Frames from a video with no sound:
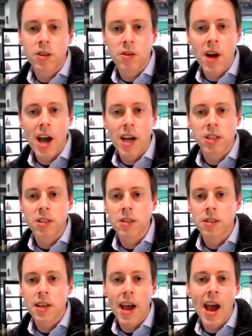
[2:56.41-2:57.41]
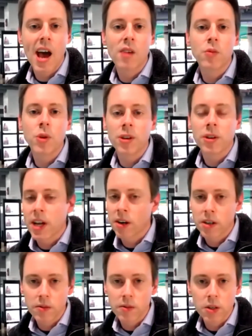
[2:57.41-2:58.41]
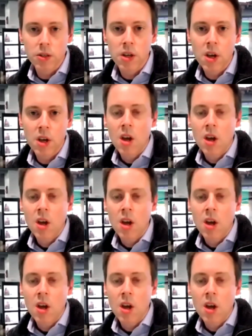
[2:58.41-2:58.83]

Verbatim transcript: interactions they have with their caregivers.